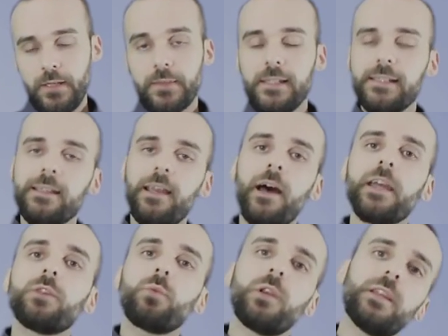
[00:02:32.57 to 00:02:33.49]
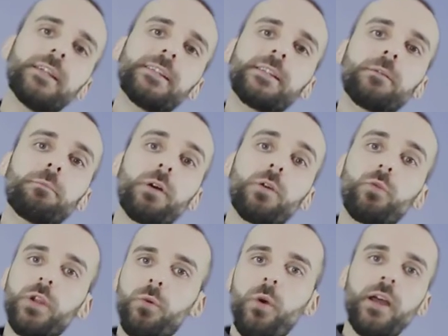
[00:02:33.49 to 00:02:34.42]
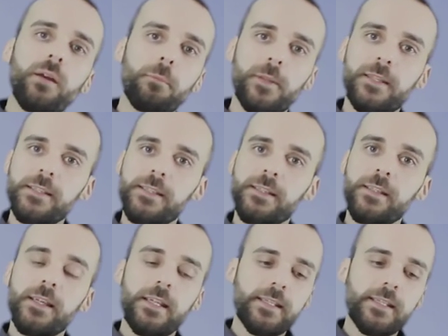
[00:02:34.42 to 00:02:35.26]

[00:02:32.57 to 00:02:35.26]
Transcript: This guide will list some requirements,